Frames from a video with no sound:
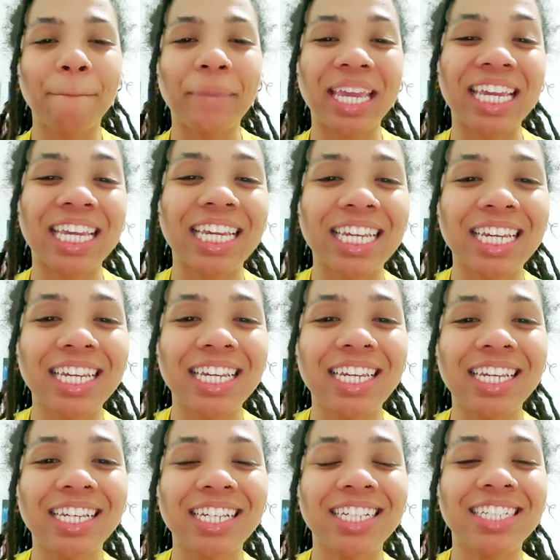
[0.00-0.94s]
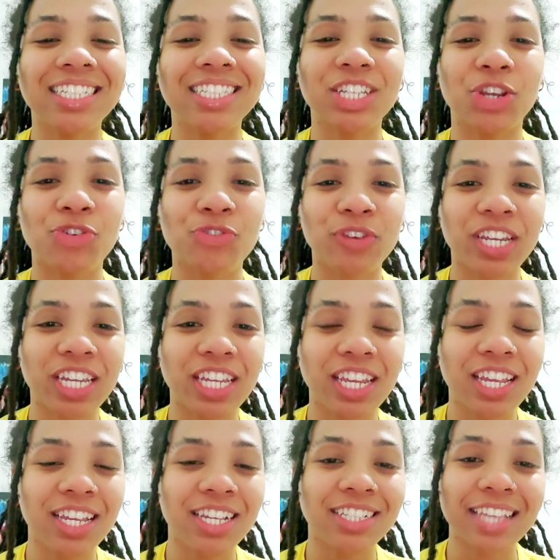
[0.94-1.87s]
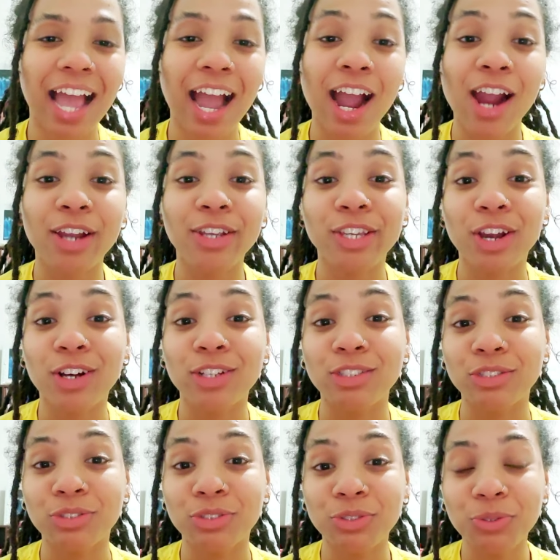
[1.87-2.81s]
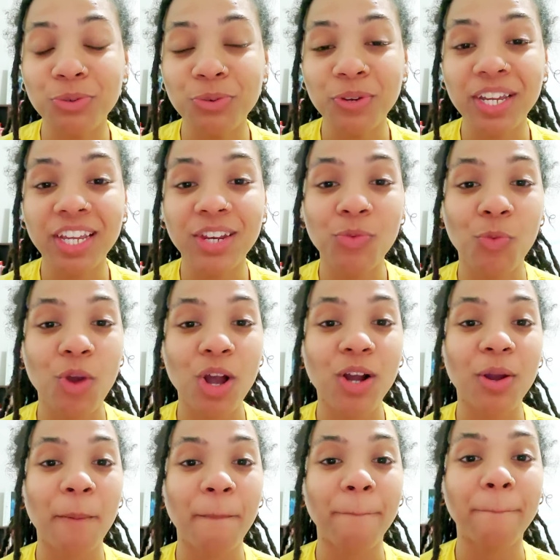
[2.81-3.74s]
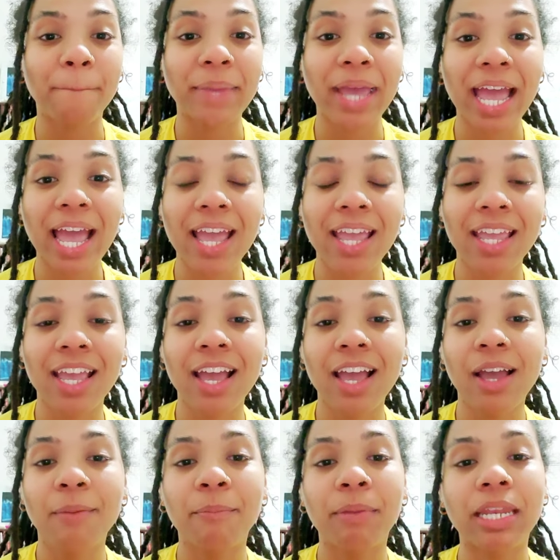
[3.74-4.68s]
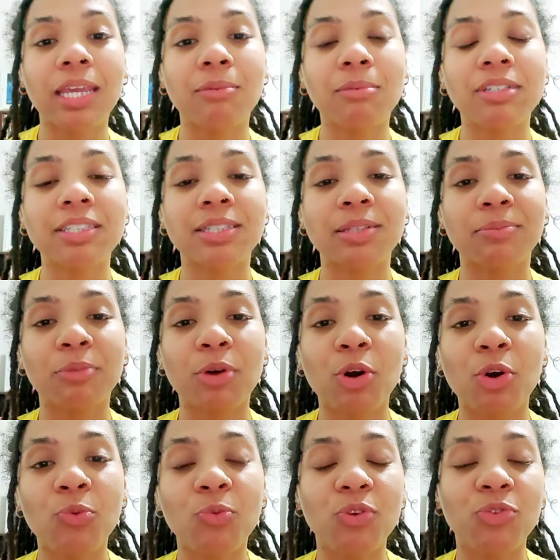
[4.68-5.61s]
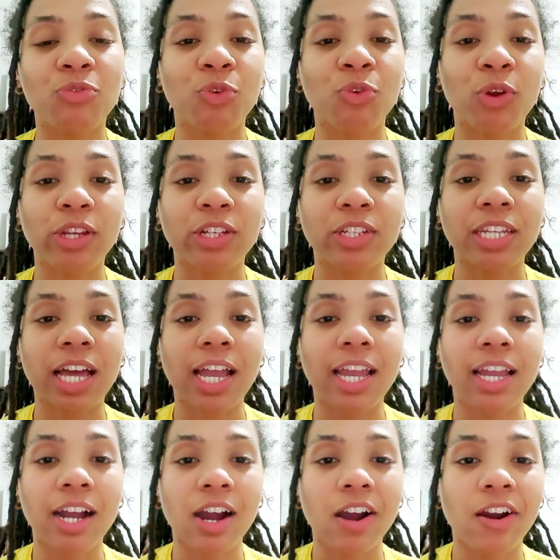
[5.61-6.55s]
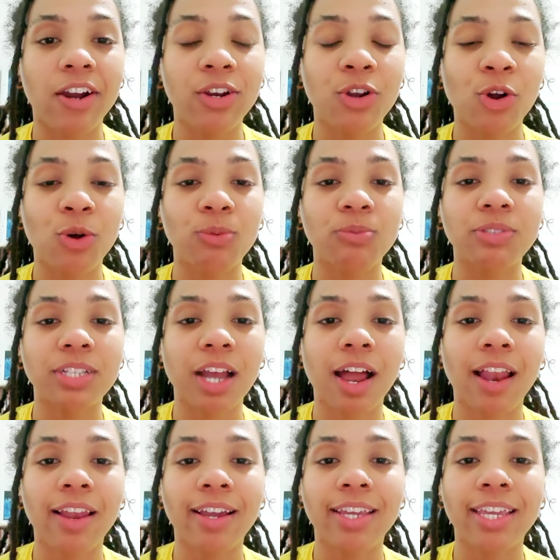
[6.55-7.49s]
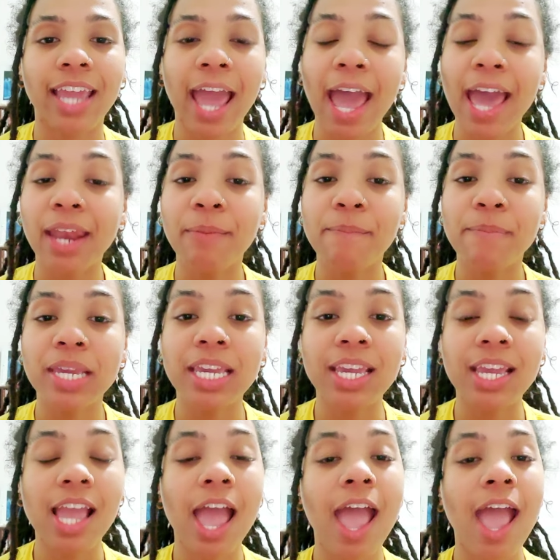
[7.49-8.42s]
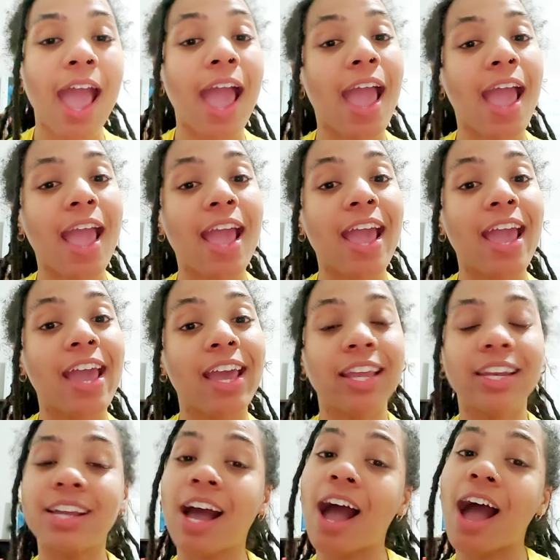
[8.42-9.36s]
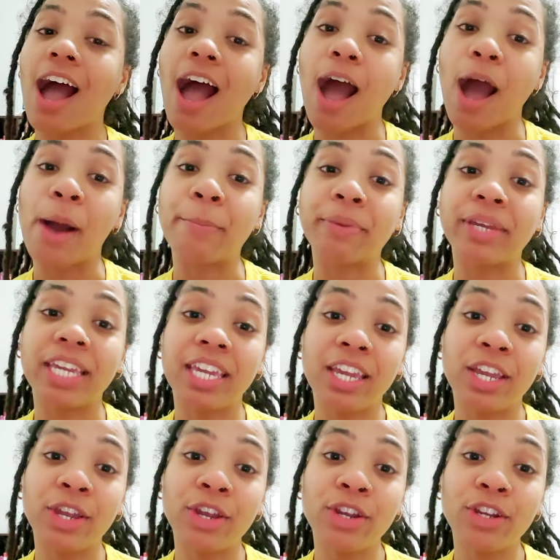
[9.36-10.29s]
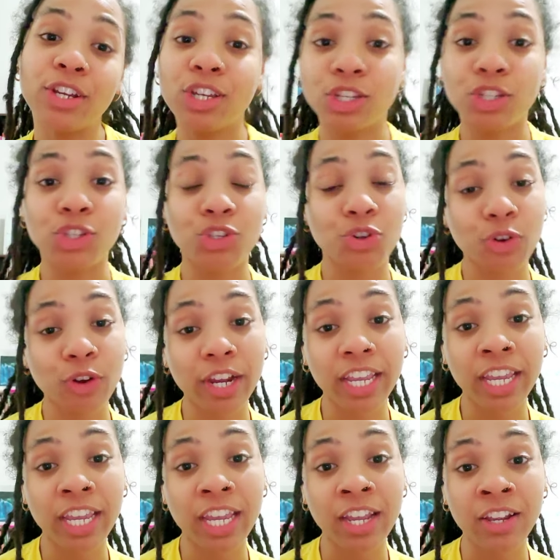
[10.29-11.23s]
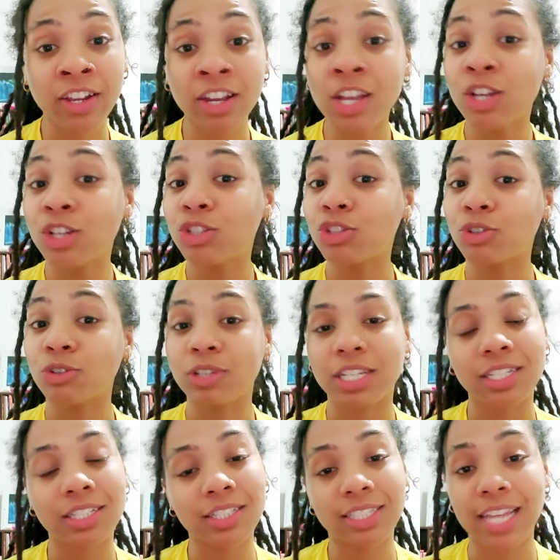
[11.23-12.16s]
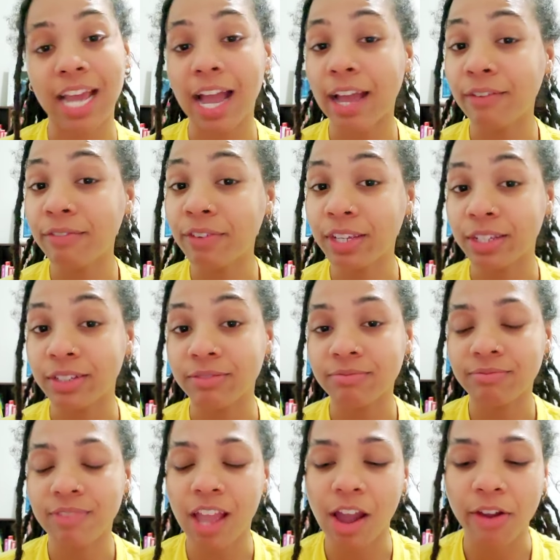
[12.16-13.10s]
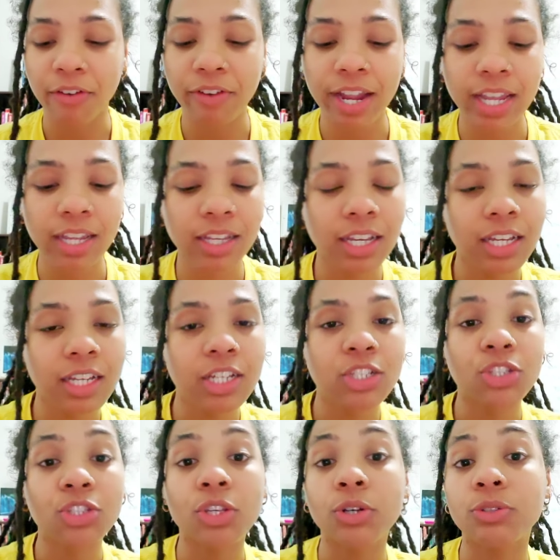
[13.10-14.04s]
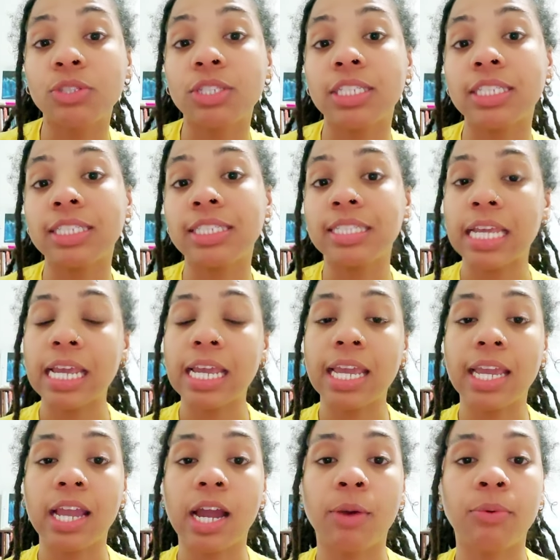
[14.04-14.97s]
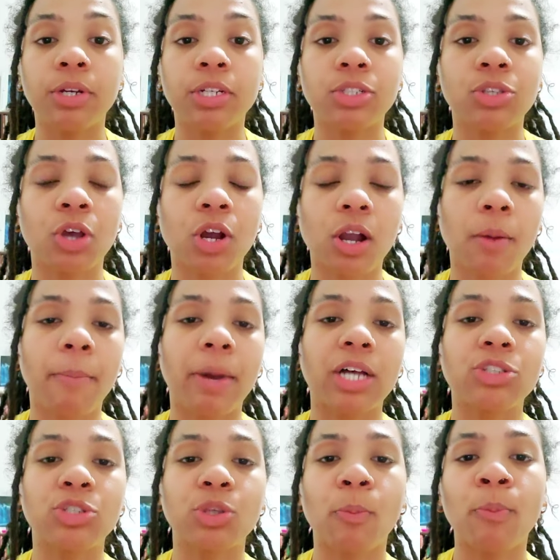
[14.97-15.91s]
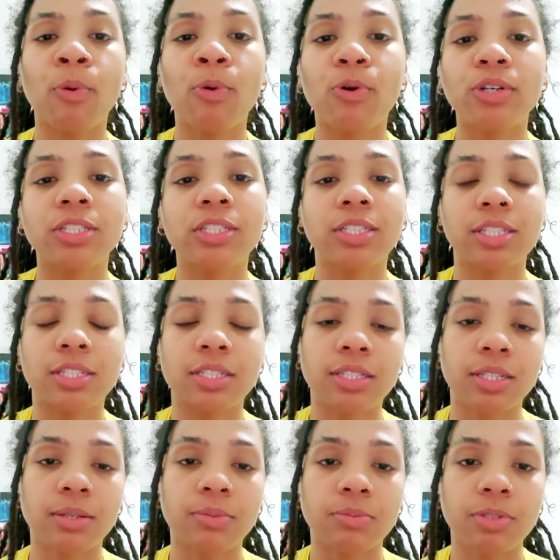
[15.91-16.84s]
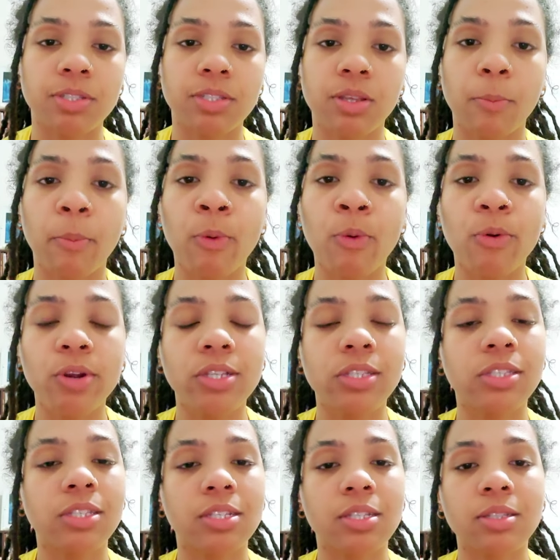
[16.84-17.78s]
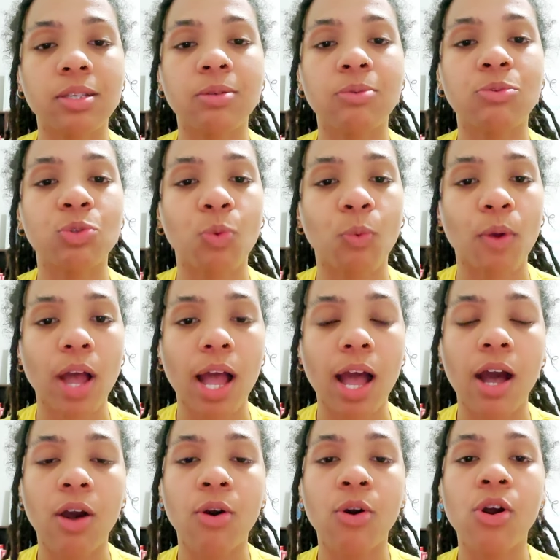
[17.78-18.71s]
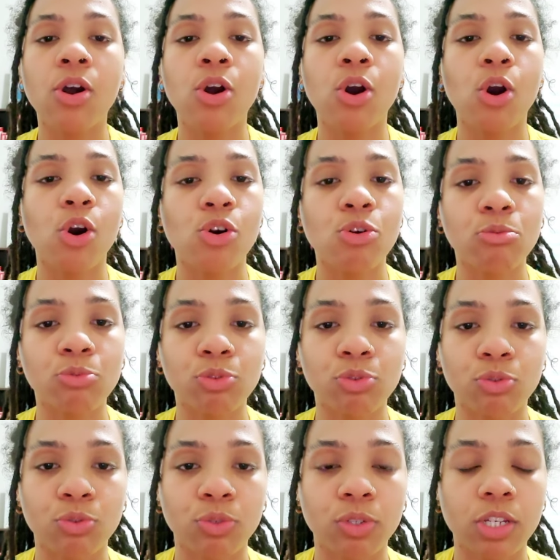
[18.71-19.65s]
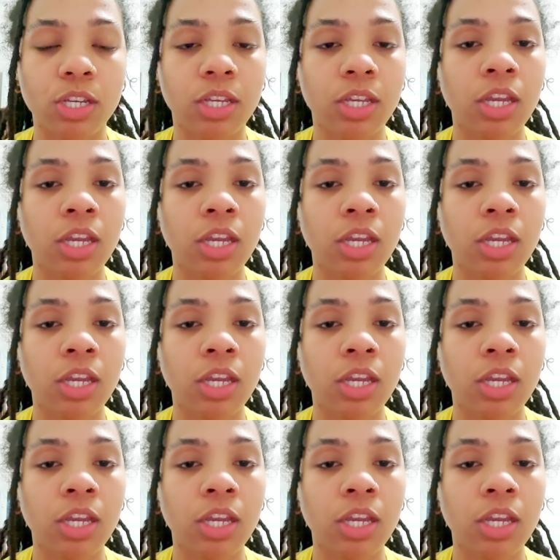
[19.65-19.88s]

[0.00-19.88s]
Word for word: Peace, greetings. How are y'all doing? Welcome back. My name is Simone with Royal Lionheart Home Scholar Academy, and I'm here, you're here, so let's dive in. All right. So today I want to talk about support systems. Support systems while homeschooling.